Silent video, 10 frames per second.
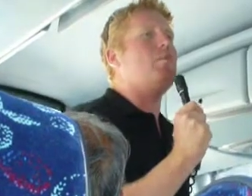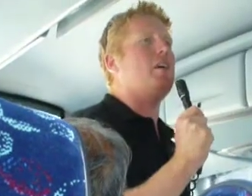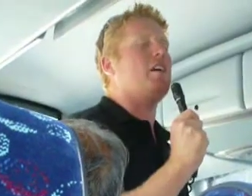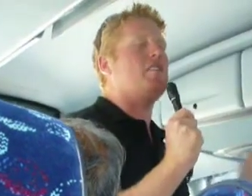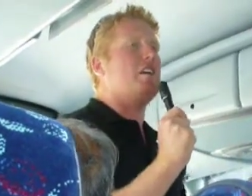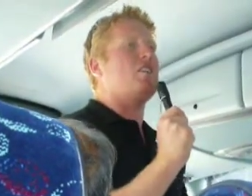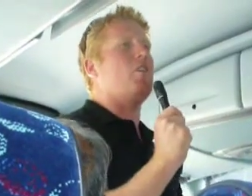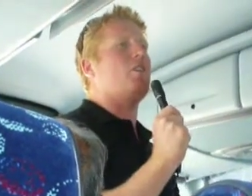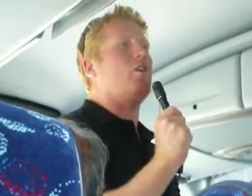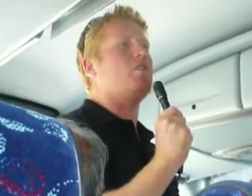because they're so
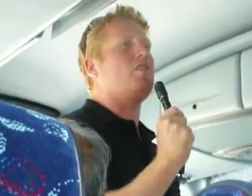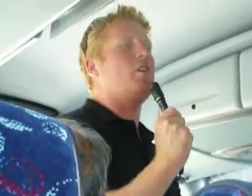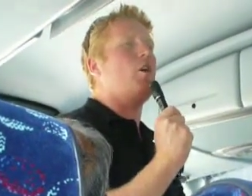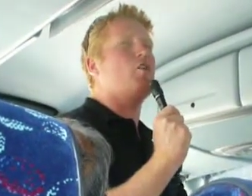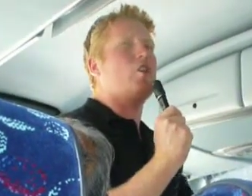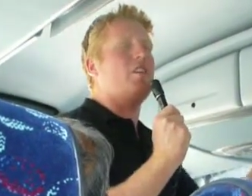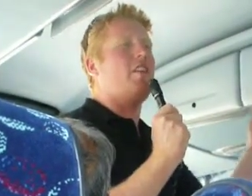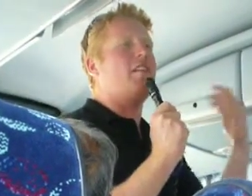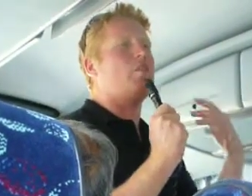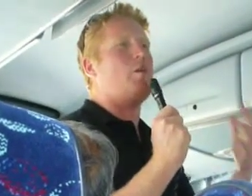close to the ocean and
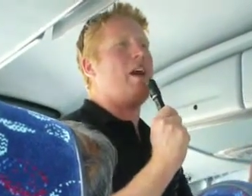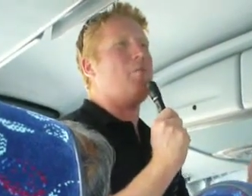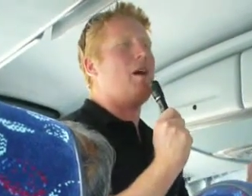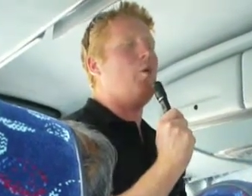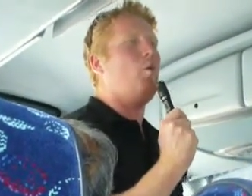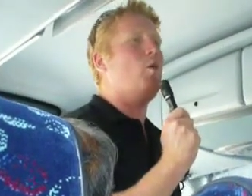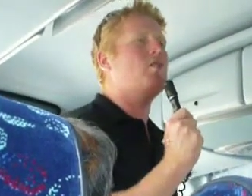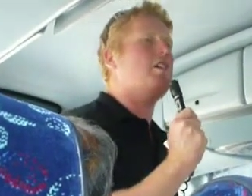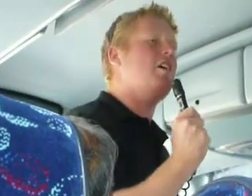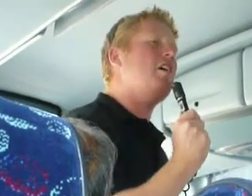they're surrounded by
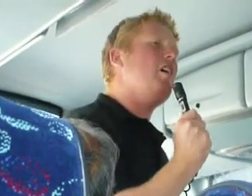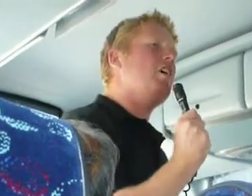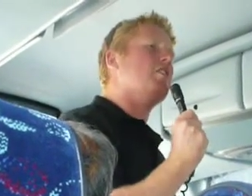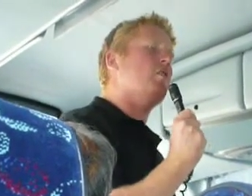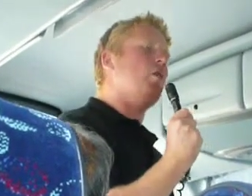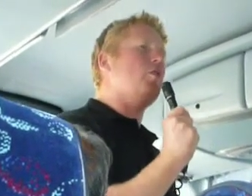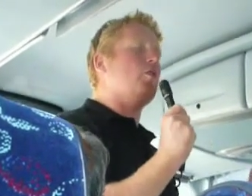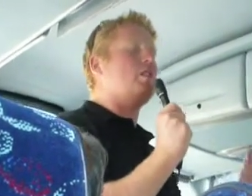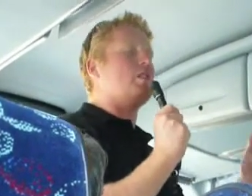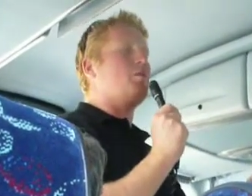water. So what we'll
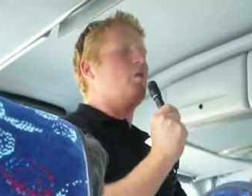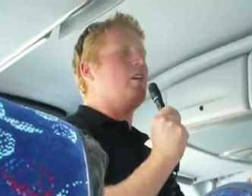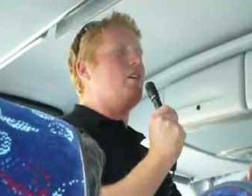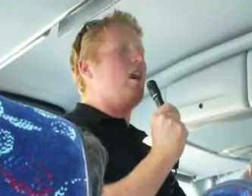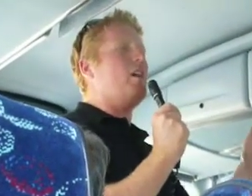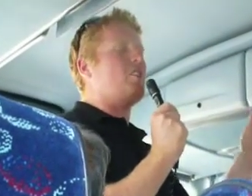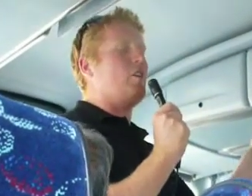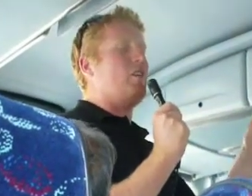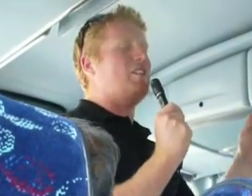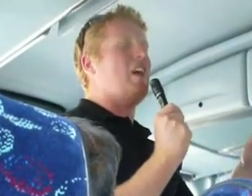do this
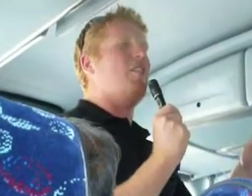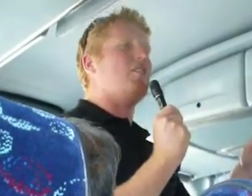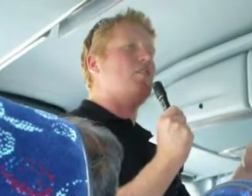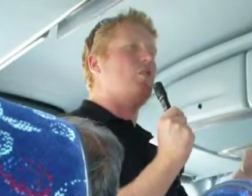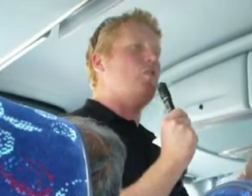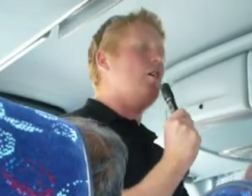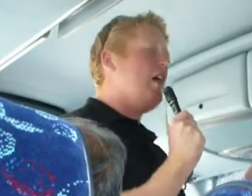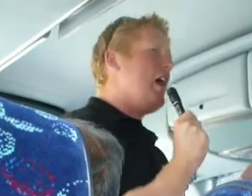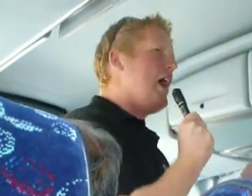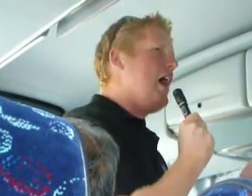afternoon,
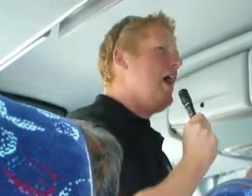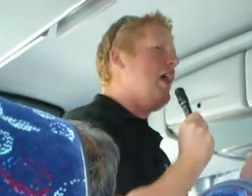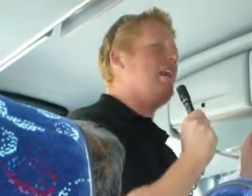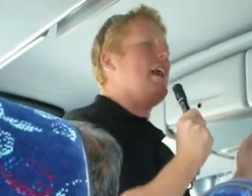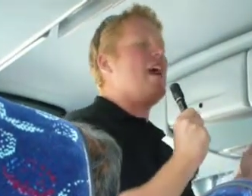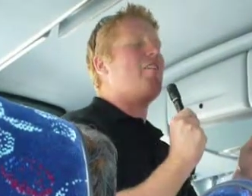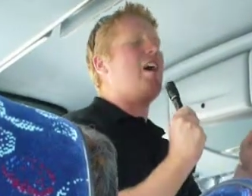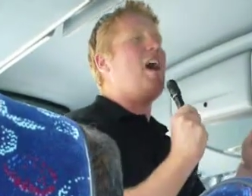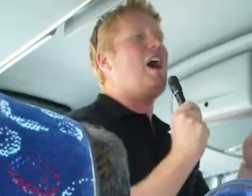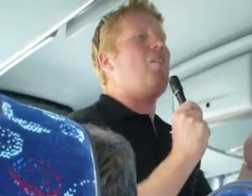in an hour and
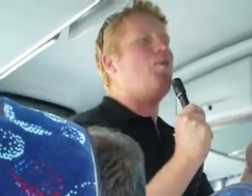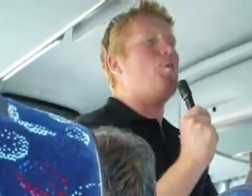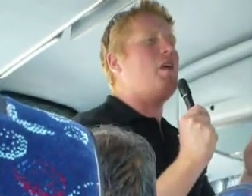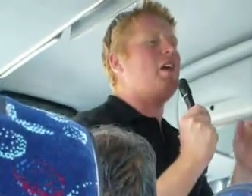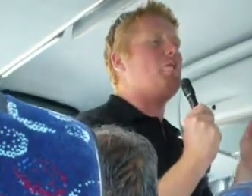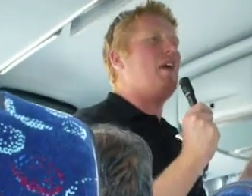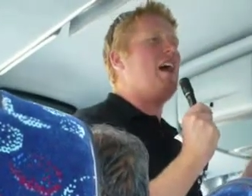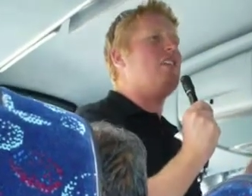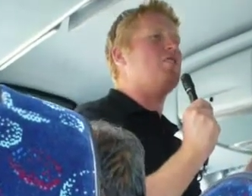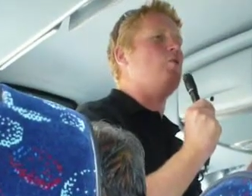a half, we'll be at a
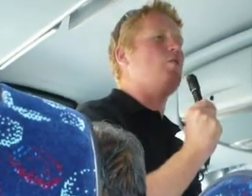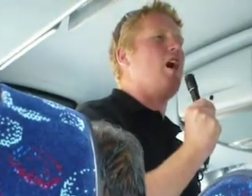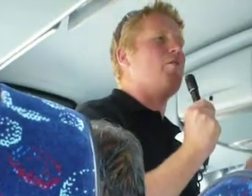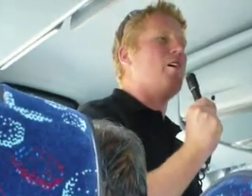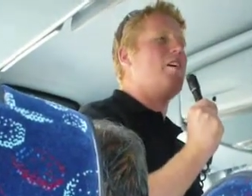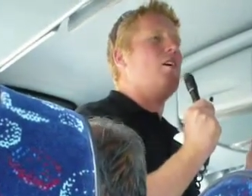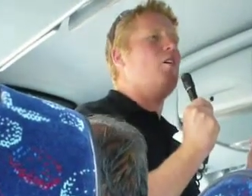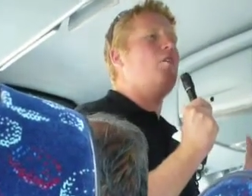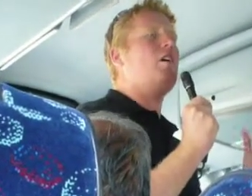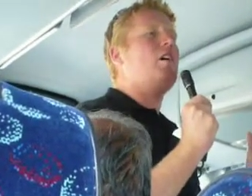place called
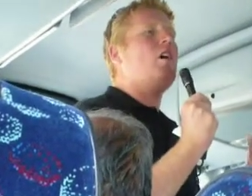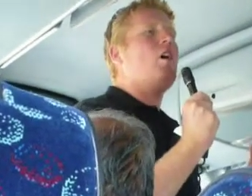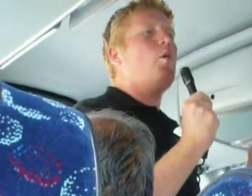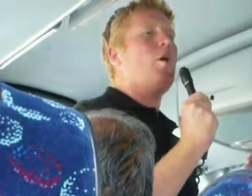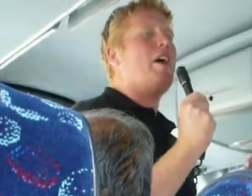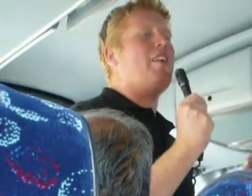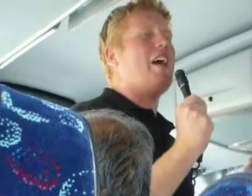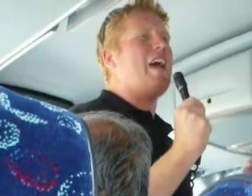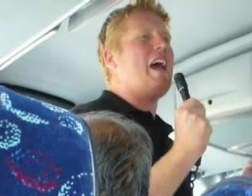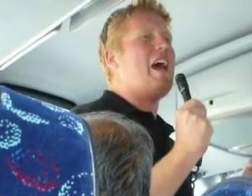Arenahove, where
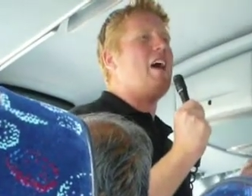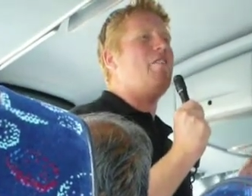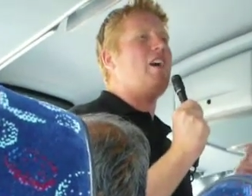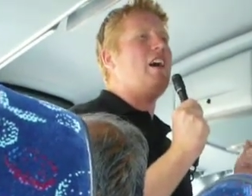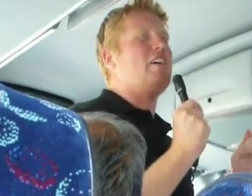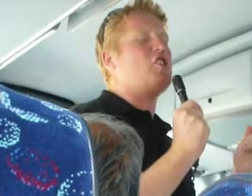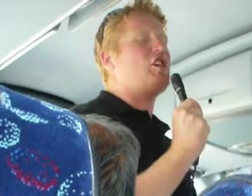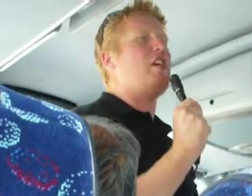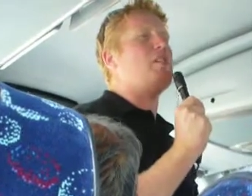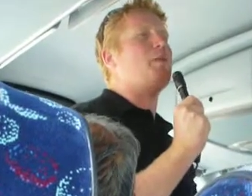they have a
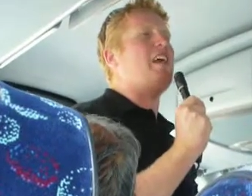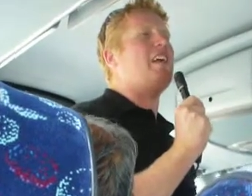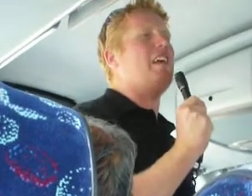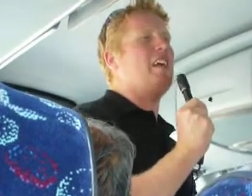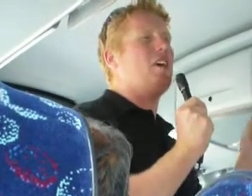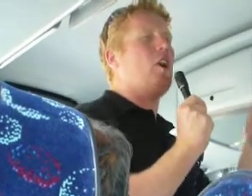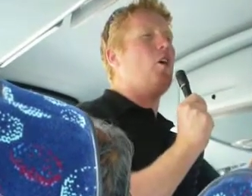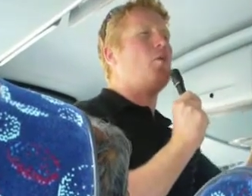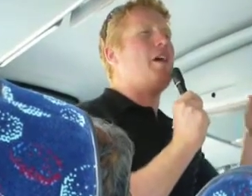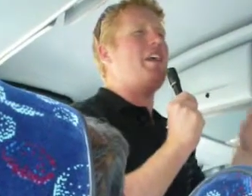cheese making and
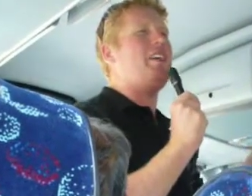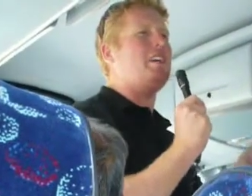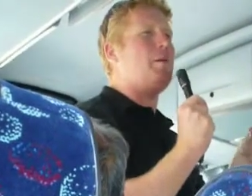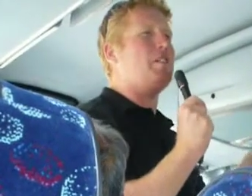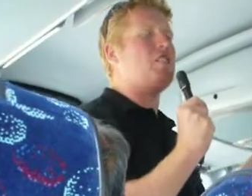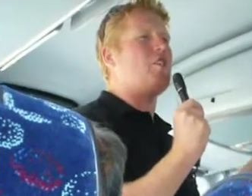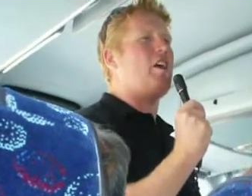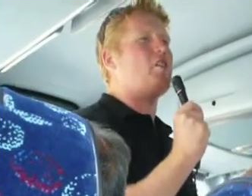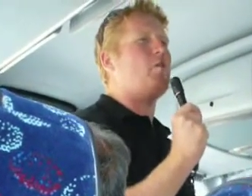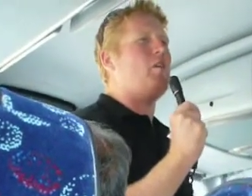clog making
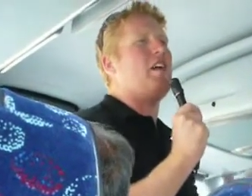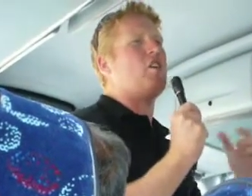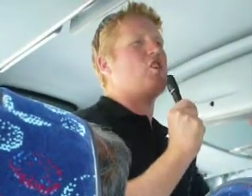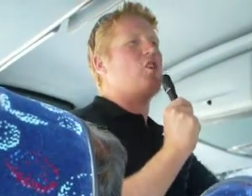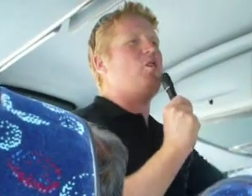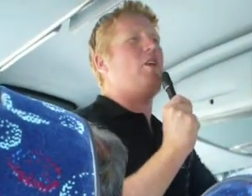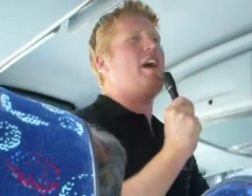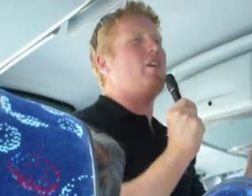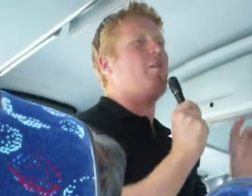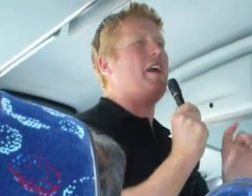demonstration where they show you
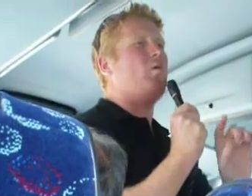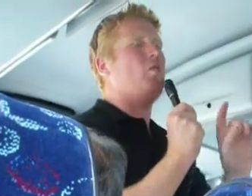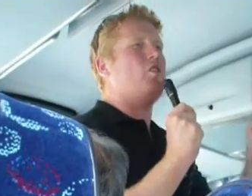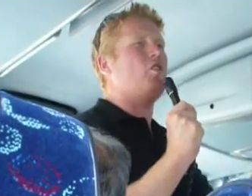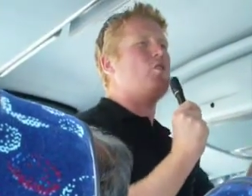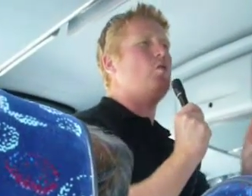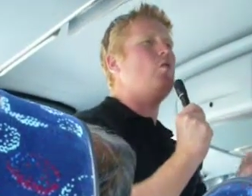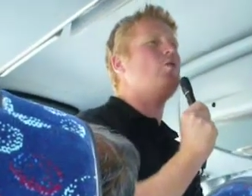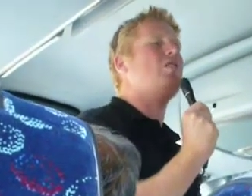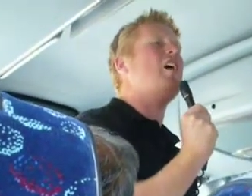how to make wooden shoes.